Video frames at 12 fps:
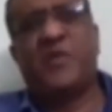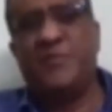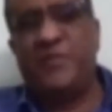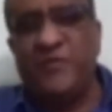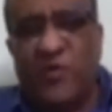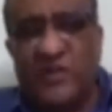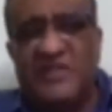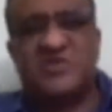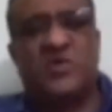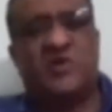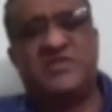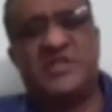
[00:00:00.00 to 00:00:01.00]
before
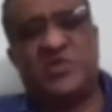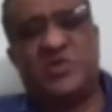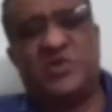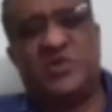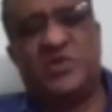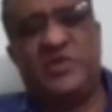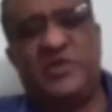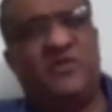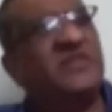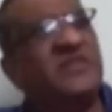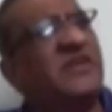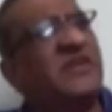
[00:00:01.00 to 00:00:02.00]
this course should be there. What
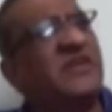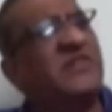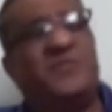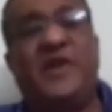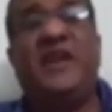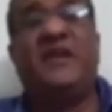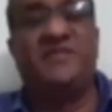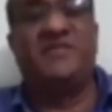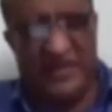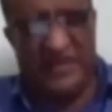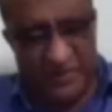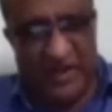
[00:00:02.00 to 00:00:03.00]
is it called as
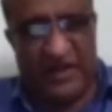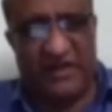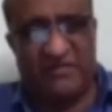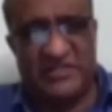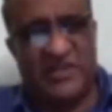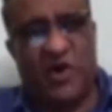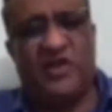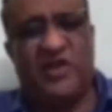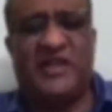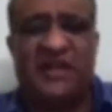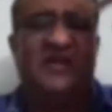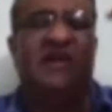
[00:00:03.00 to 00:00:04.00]
prerequisite? All
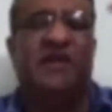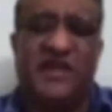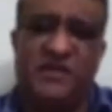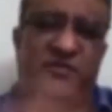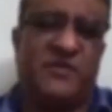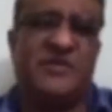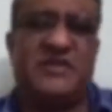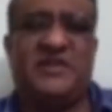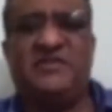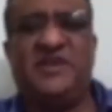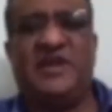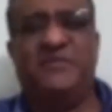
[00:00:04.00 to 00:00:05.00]
that information
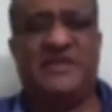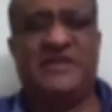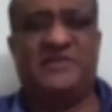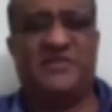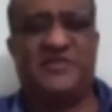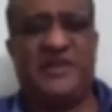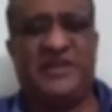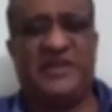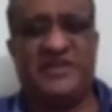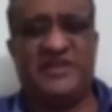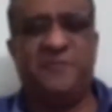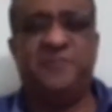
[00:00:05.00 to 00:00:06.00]
will come in that
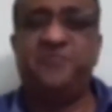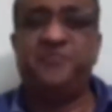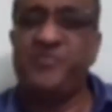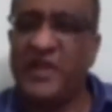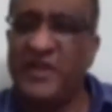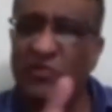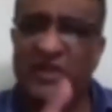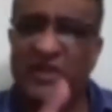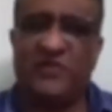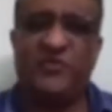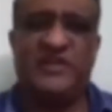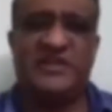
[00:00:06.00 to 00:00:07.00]
presentation. Now,
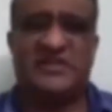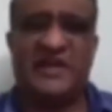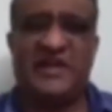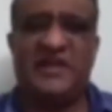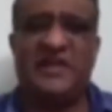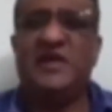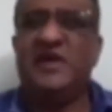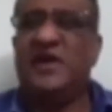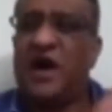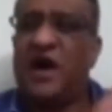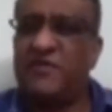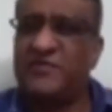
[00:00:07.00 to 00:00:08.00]
carefully understand.
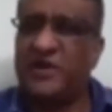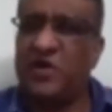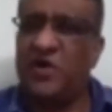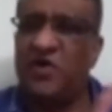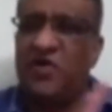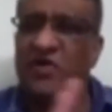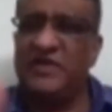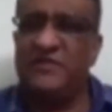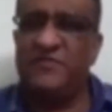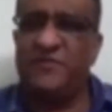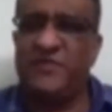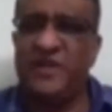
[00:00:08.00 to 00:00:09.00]
After all the
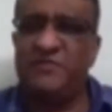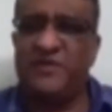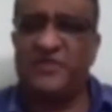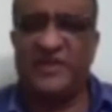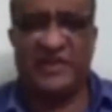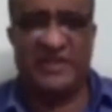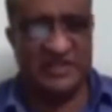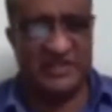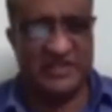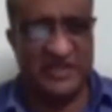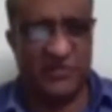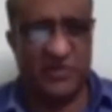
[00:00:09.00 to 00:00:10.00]
15
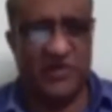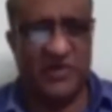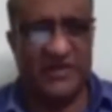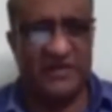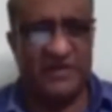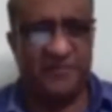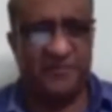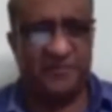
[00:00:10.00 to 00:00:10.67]
presentations are over,